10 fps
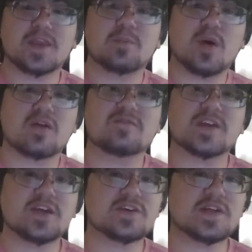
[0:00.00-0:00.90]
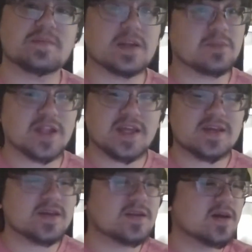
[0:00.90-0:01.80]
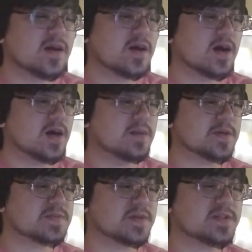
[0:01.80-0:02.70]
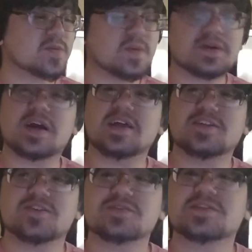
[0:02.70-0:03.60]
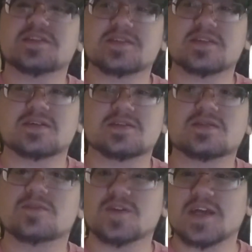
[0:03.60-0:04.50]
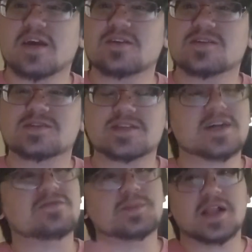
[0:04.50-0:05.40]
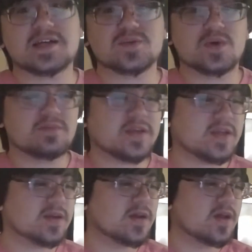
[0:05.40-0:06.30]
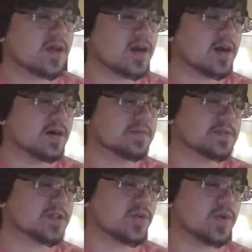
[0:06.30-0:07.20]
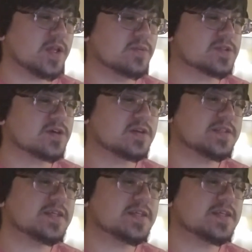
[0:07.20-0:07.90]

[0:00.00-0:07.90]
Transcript: part for Kirishima to play in, especially when we got introduced into some new characters, like from Class 1B. So he was on